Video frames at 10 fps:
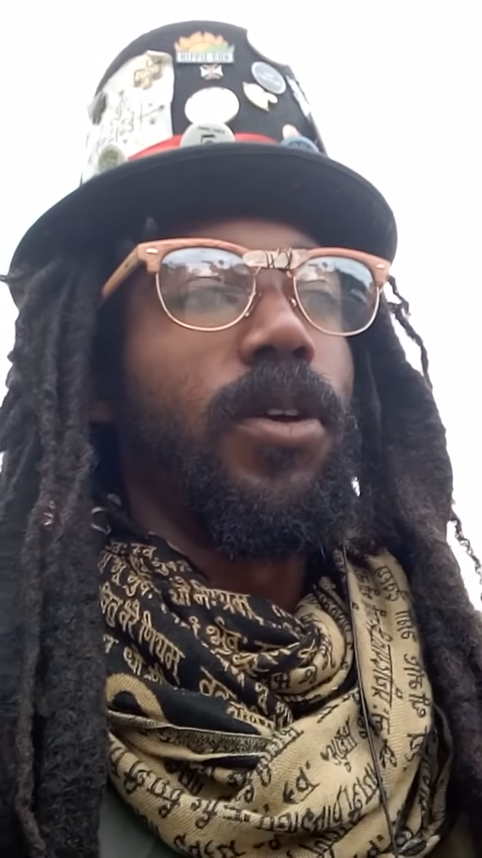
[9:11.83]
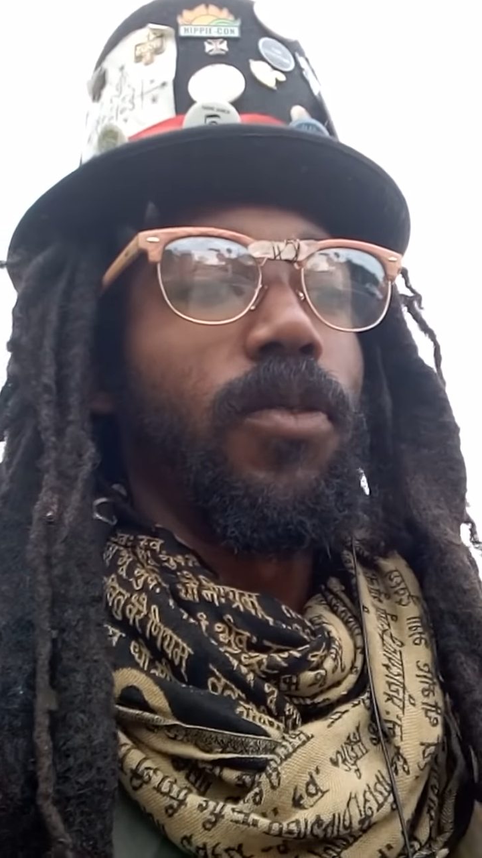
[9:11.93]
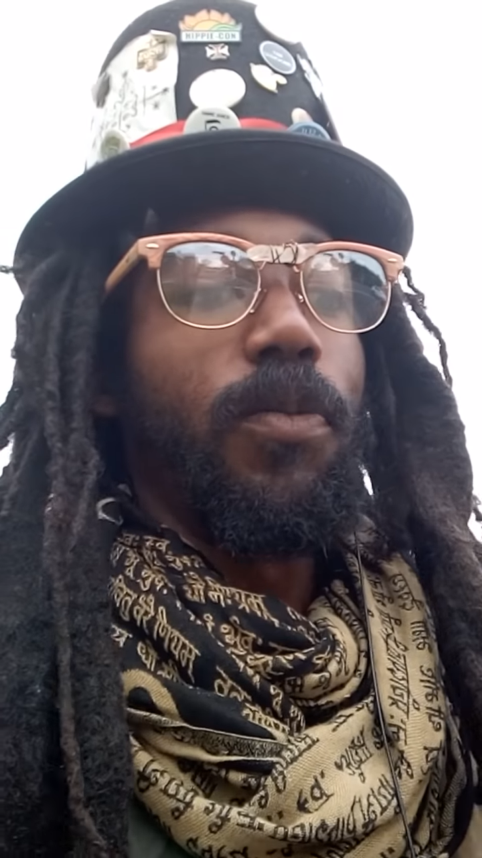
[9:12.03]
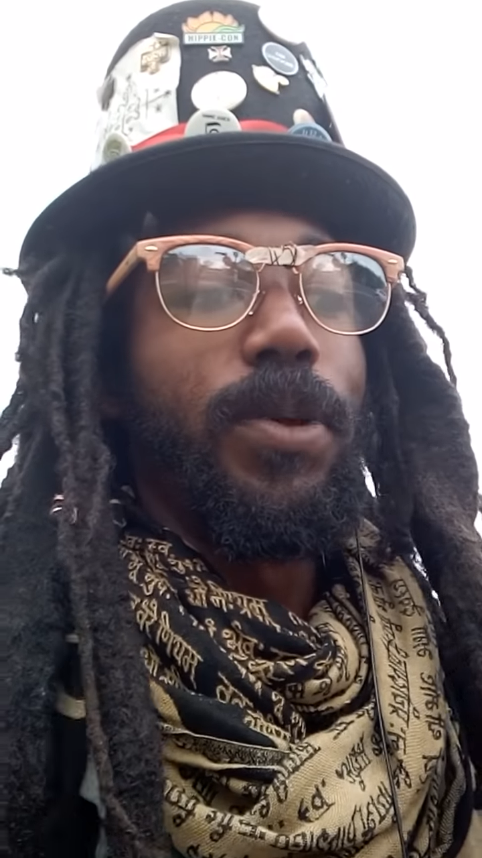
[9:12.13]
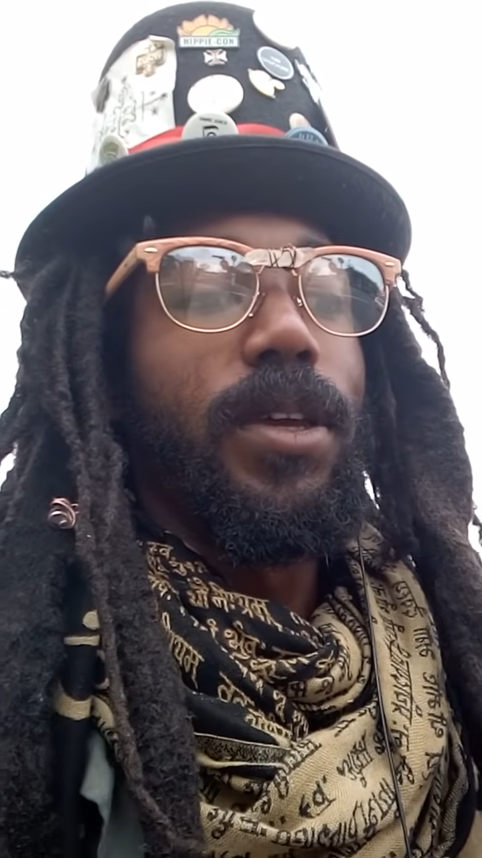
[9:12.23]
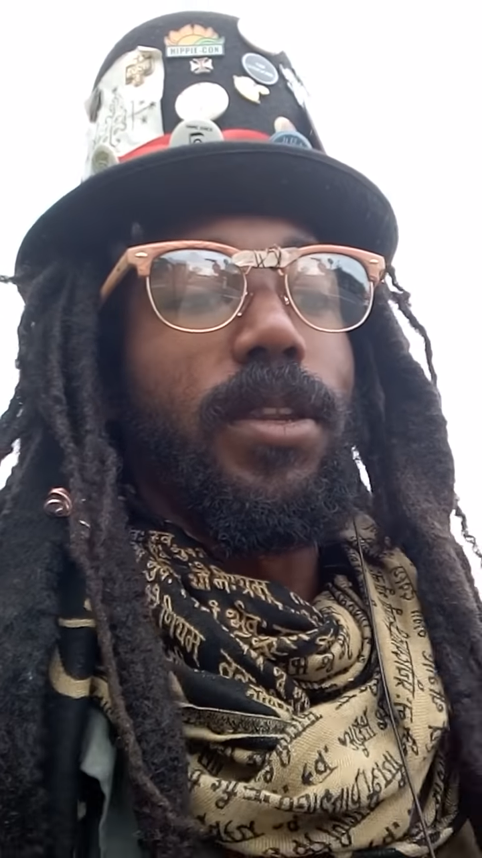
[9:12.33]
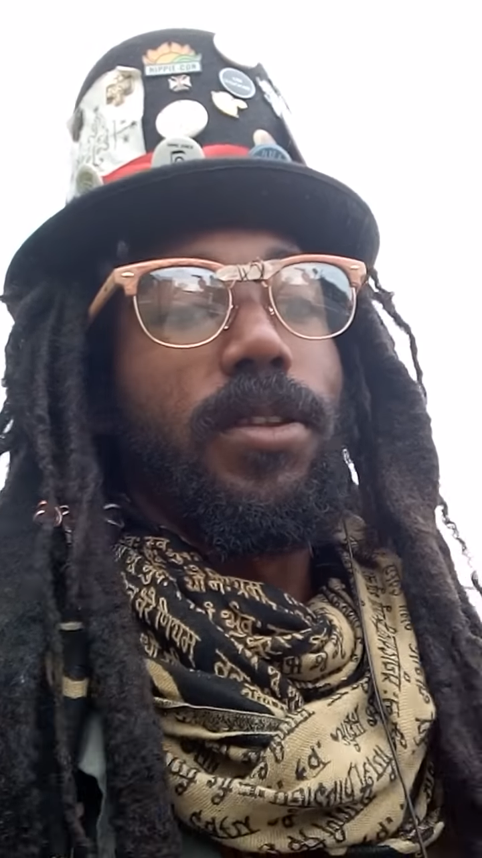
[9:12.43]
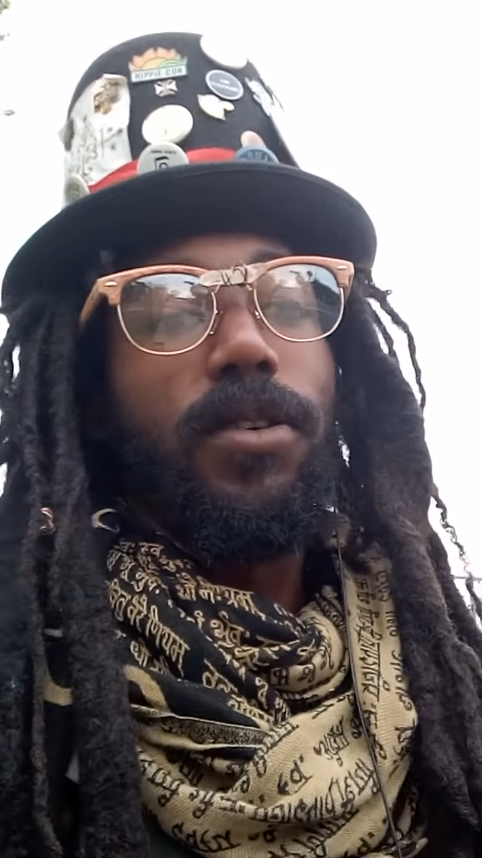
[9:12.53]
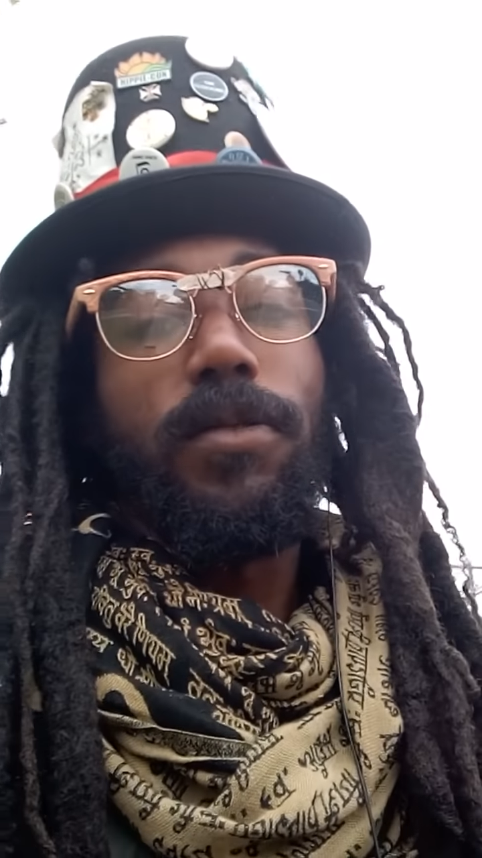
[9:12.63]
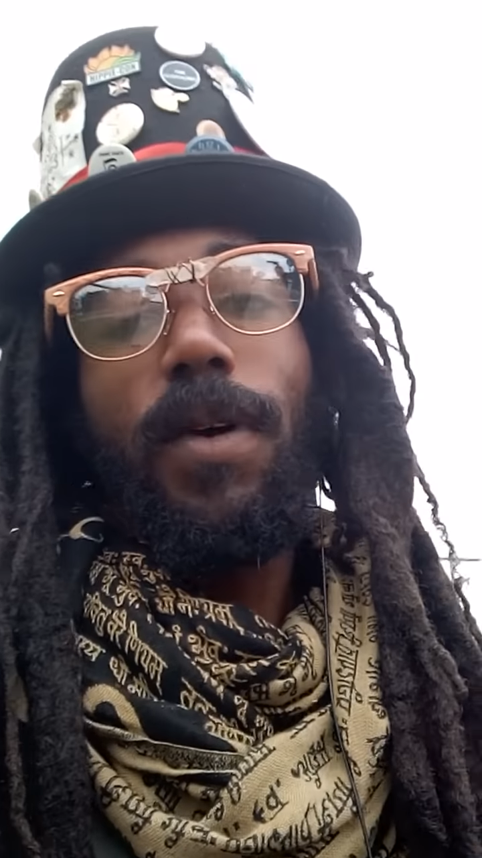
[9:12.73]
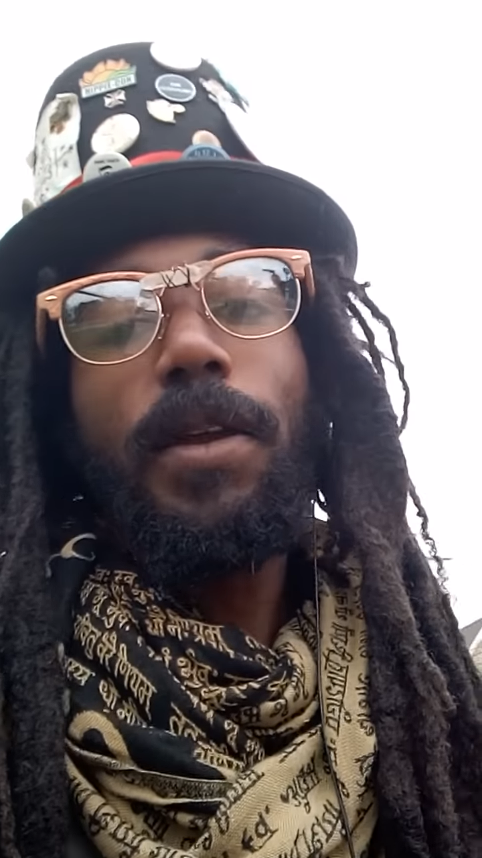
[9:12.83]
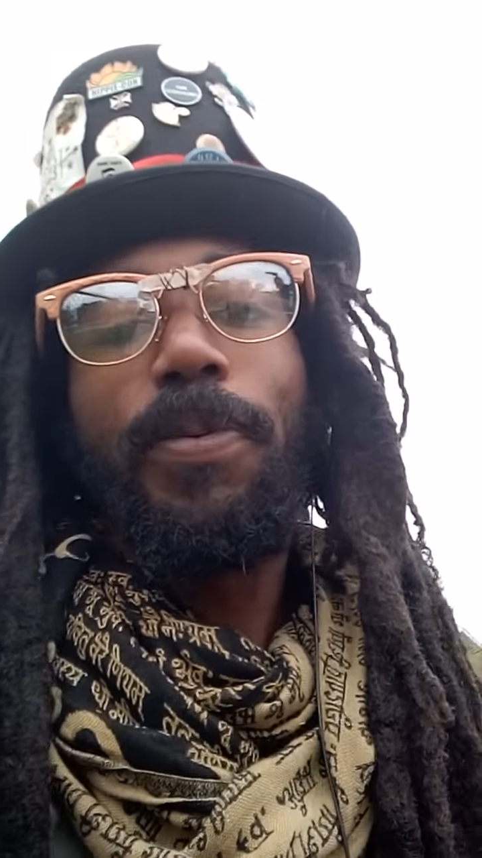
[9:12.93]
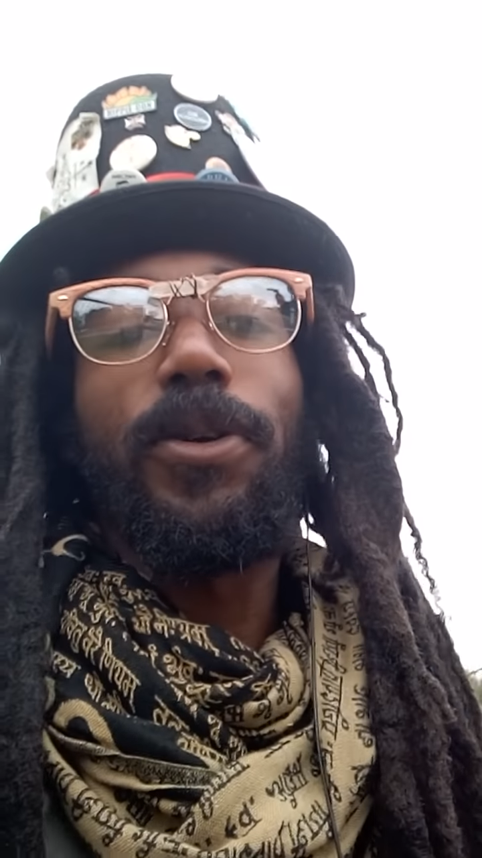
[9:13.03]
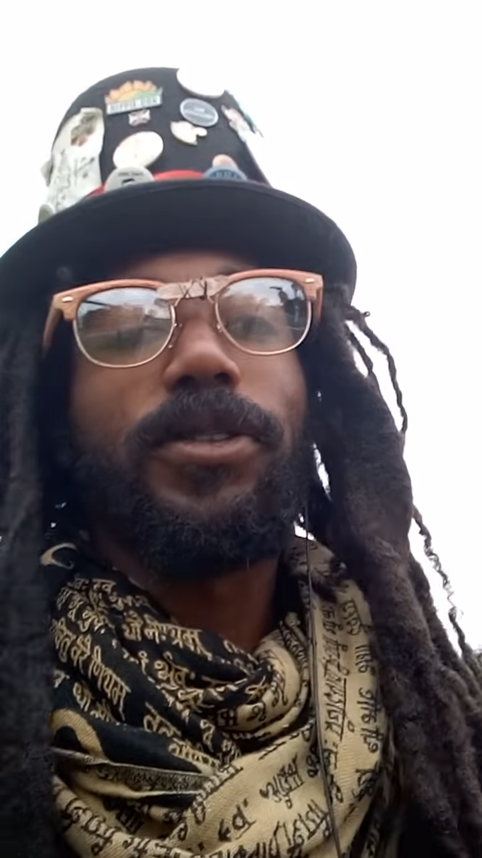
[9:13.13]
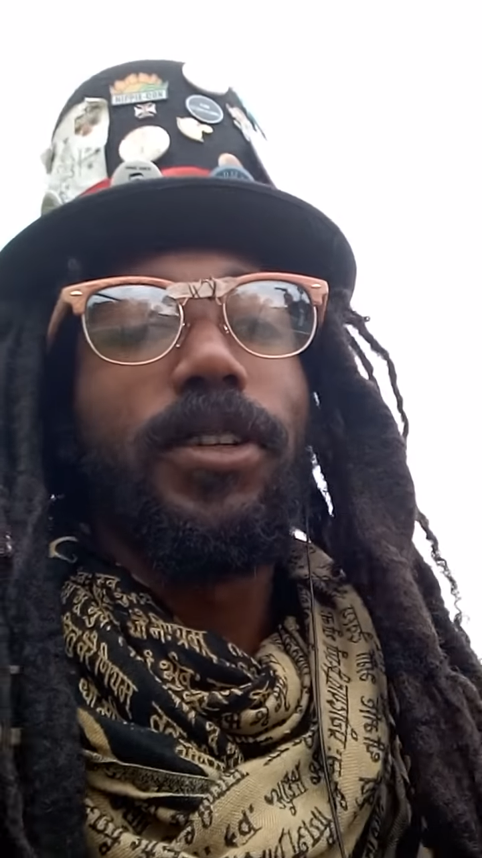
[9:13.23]
be another white
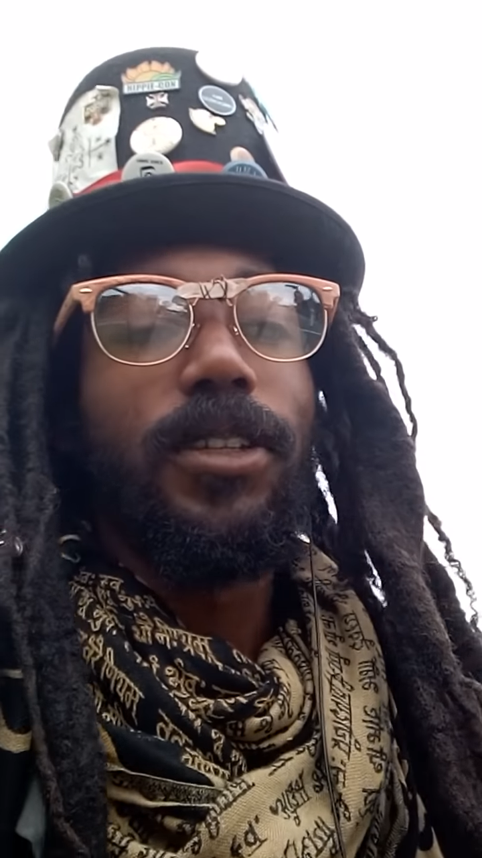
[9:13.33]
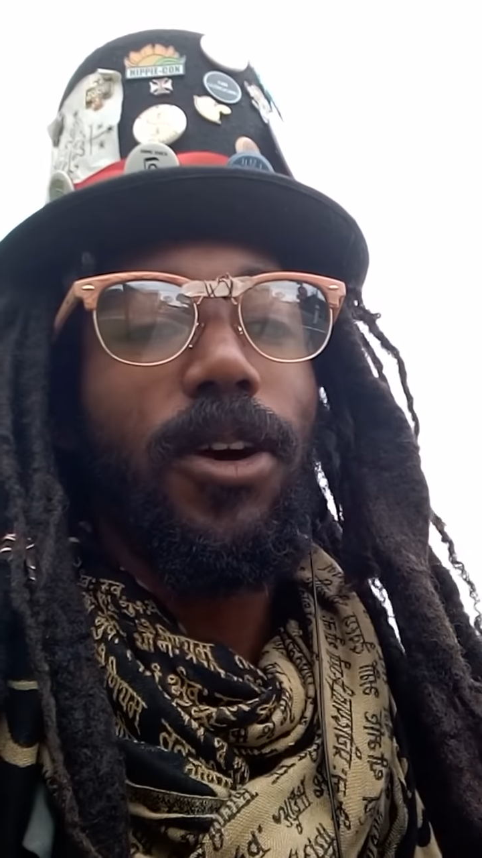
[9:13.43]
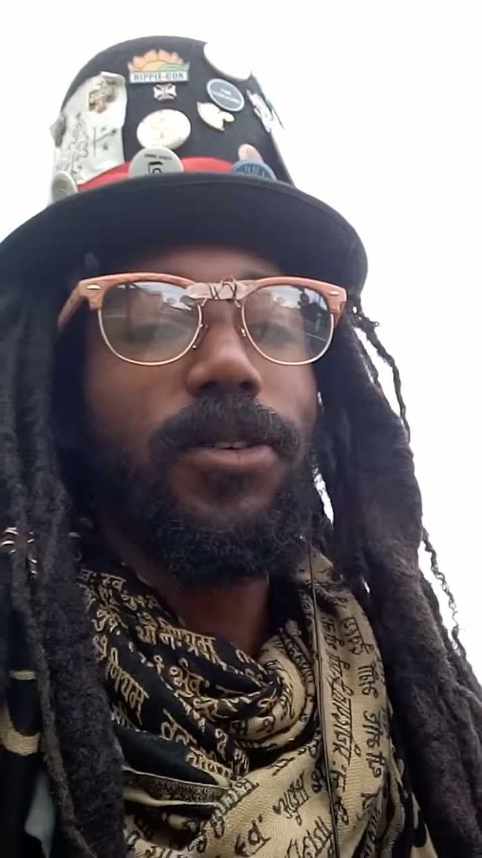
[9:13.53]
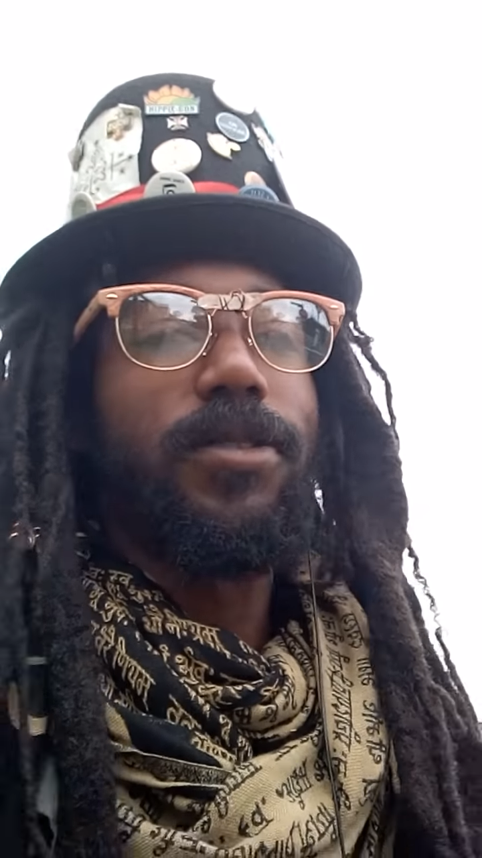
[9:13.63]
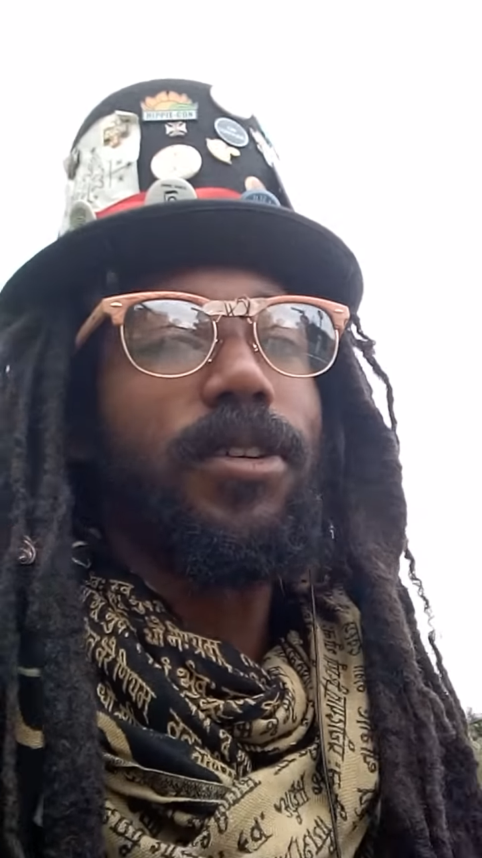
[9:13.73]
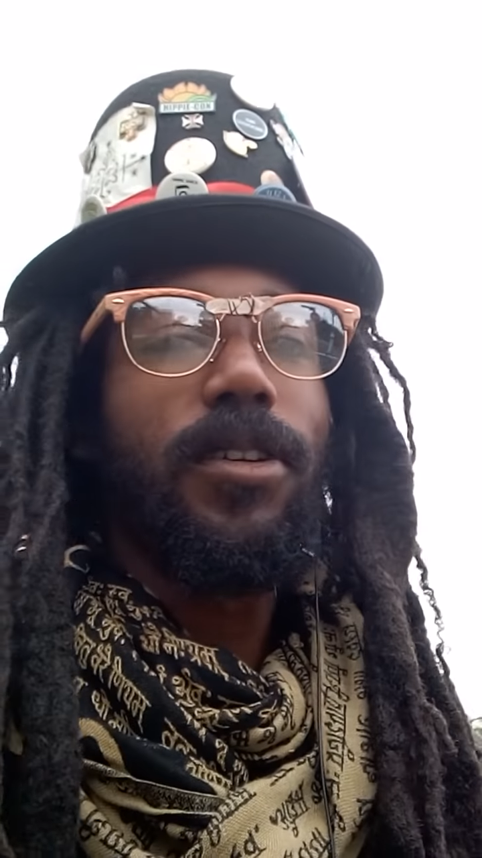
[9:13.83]
person to talk to,